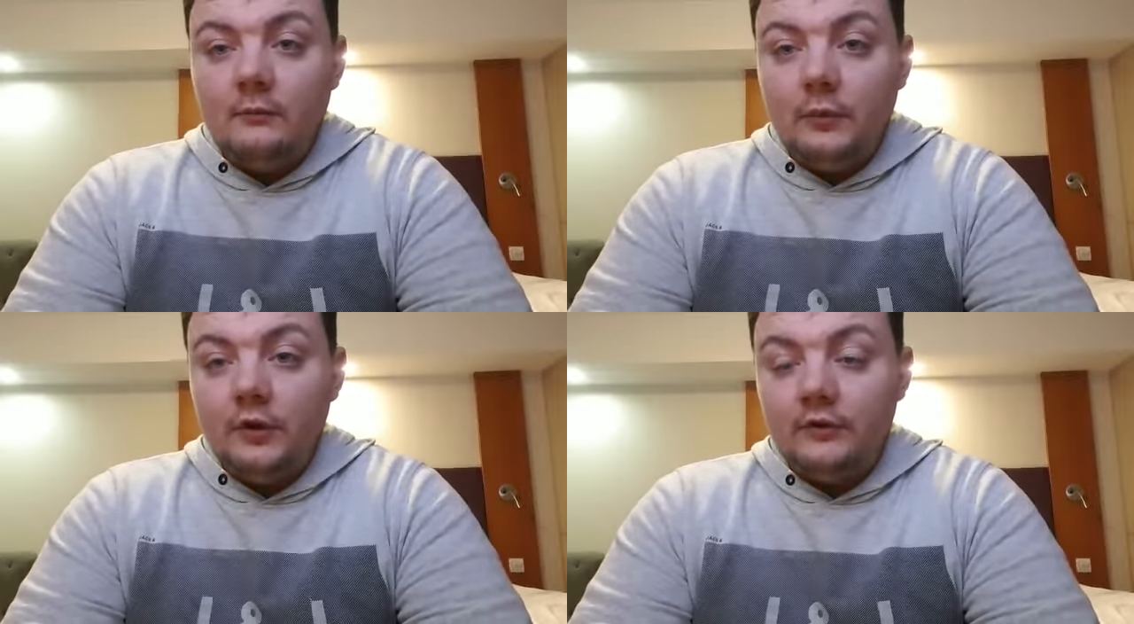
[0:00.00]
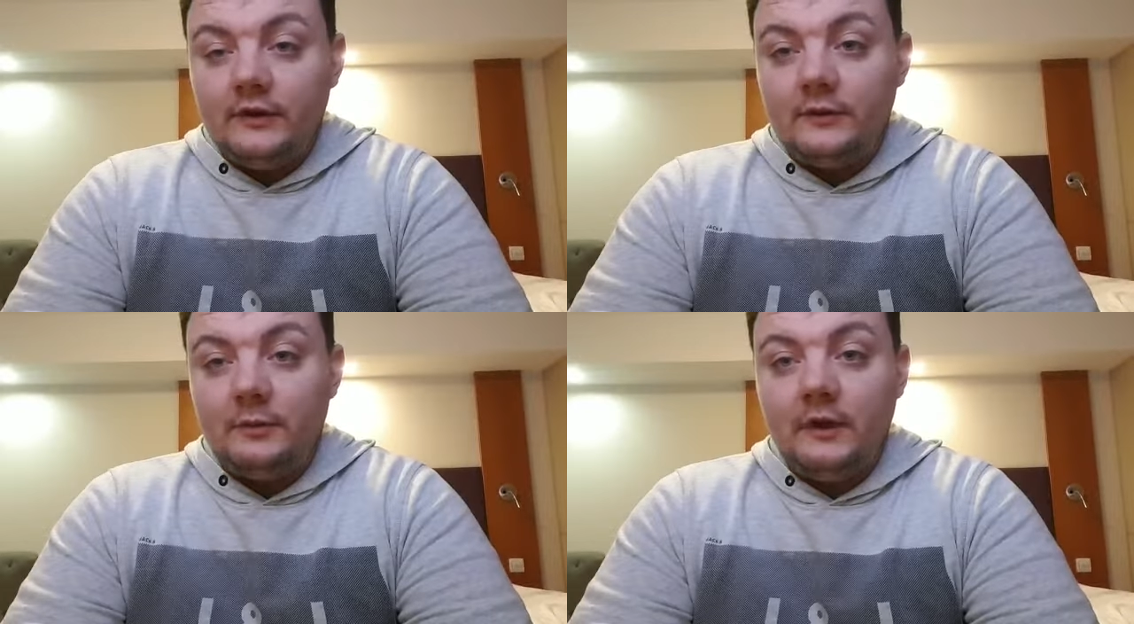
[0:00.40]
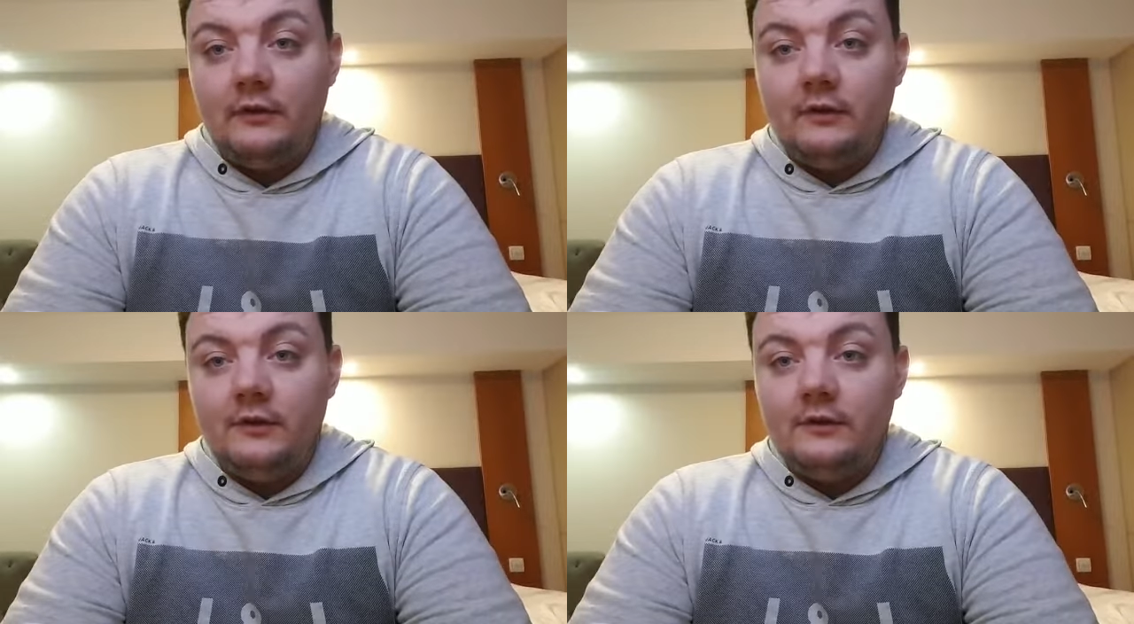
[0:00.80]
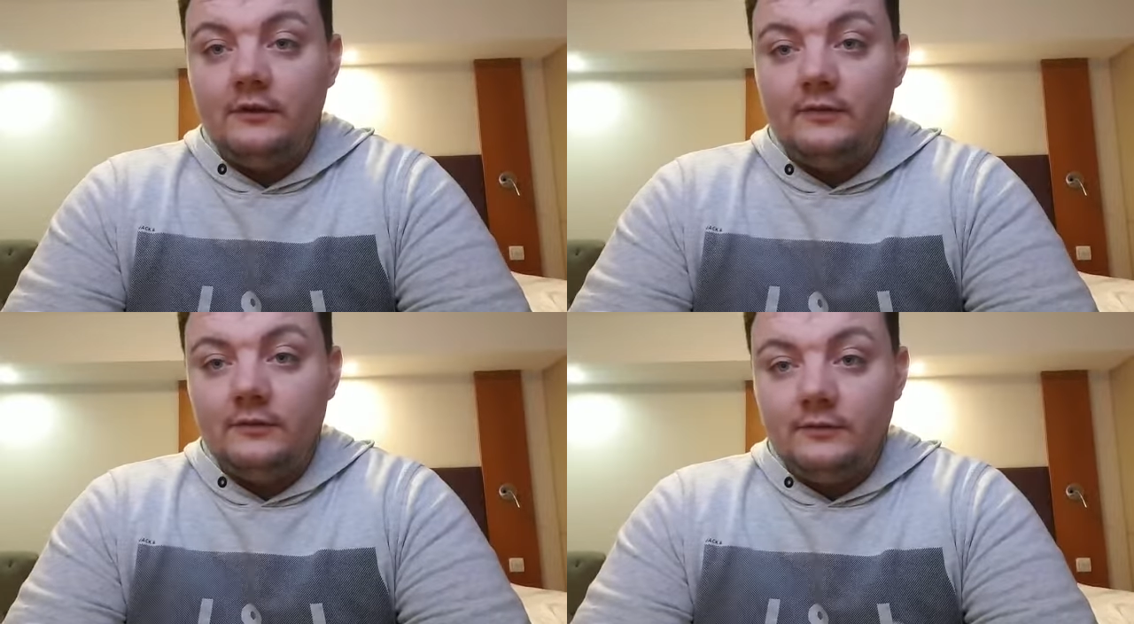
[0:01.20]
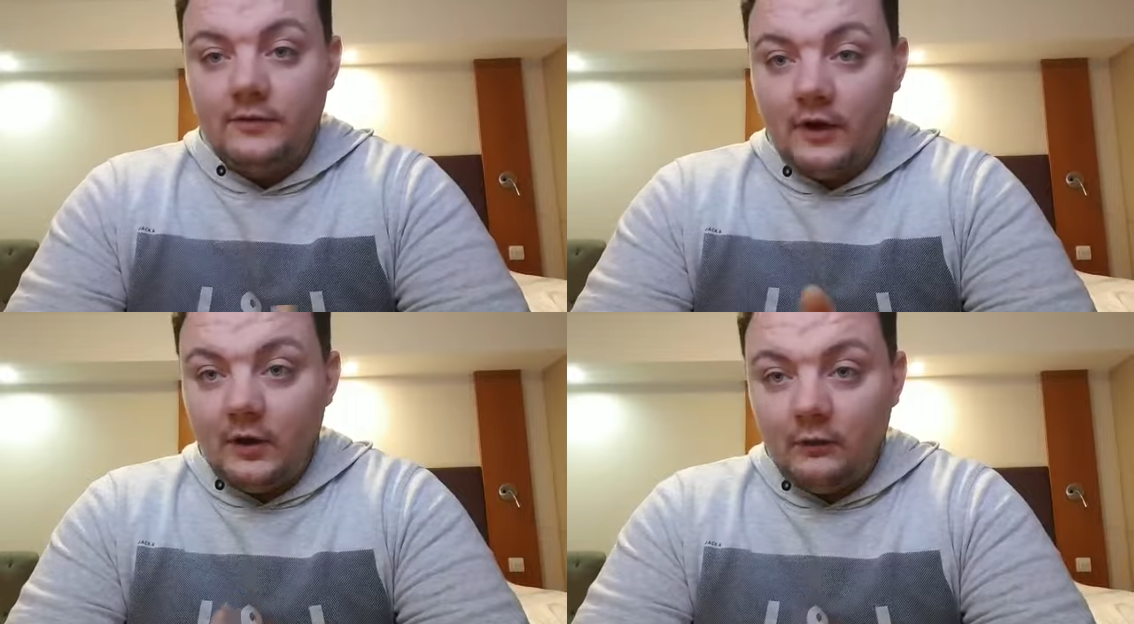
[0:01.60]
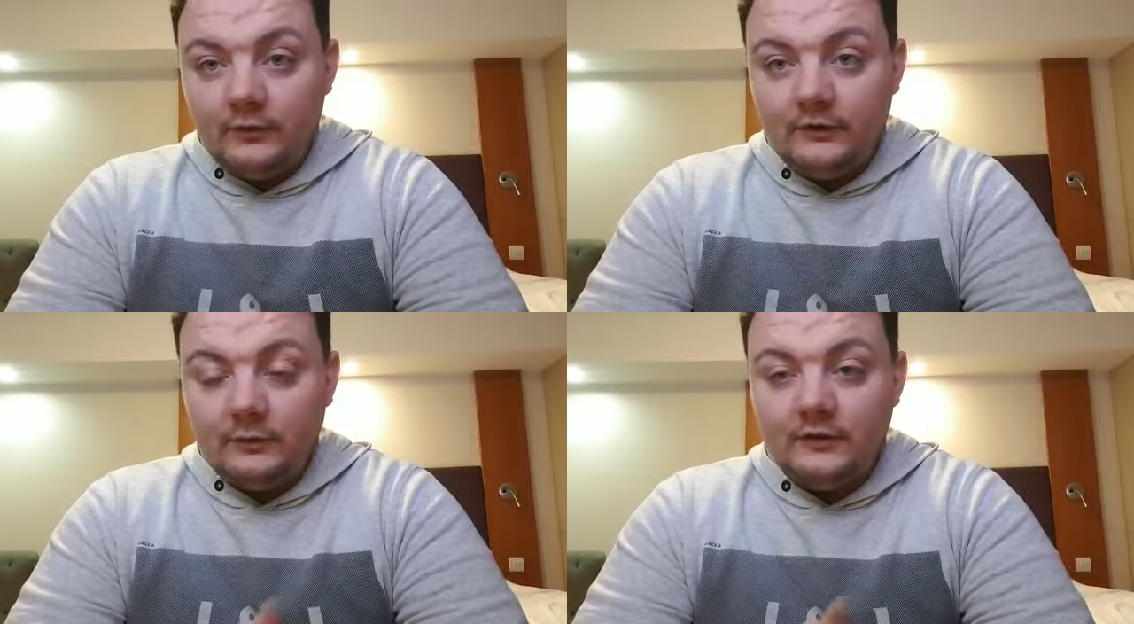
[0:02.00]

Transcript: Personal experience, the whole reason